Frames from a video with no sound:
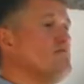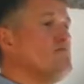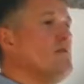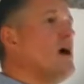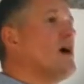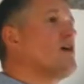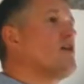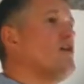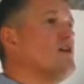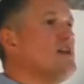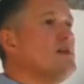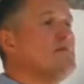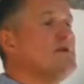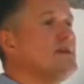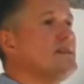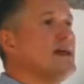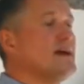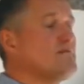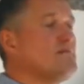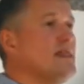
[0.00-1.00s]
mark on, a
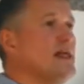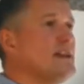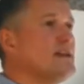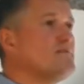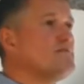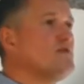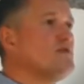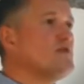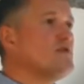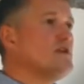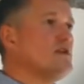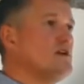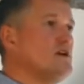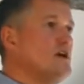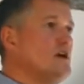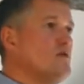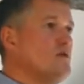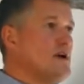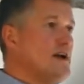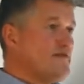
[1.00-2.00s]
bit like planning poker,
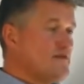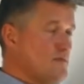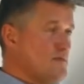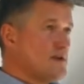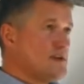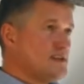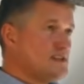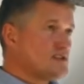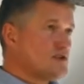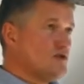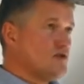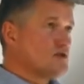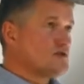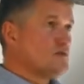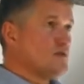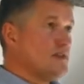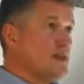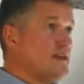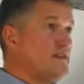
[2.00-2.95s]
where everybody scores what they